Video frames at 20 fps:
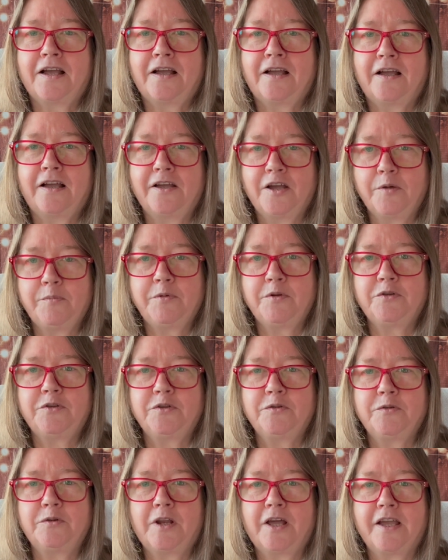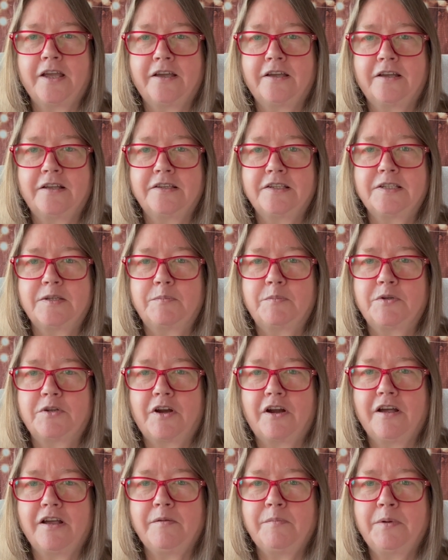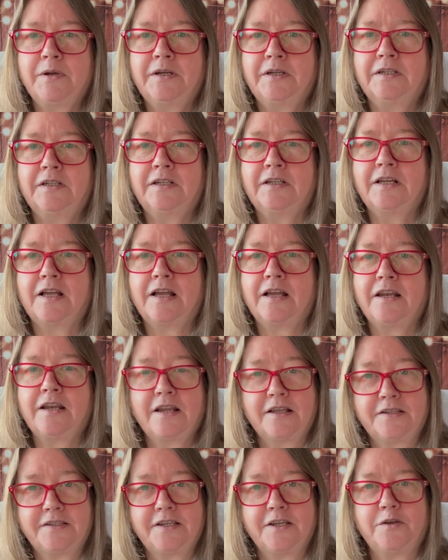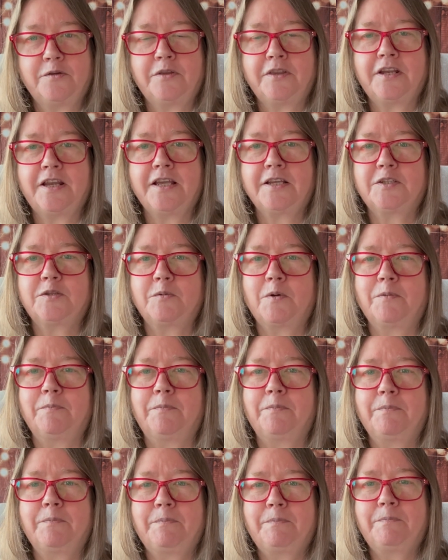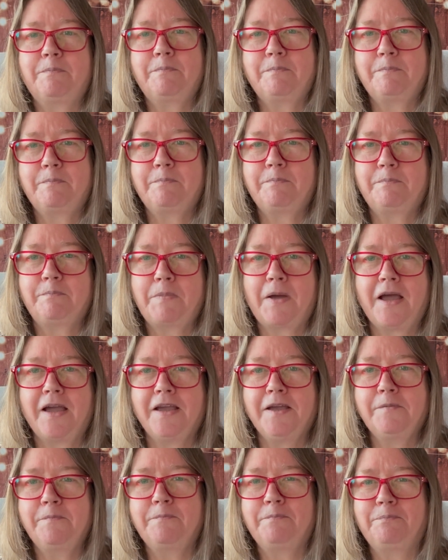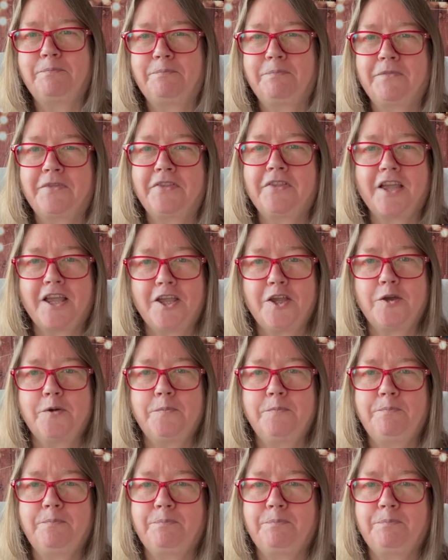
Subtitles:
I hope you do like and subscribe, and I'll see you in the next one. Bye. Thank you.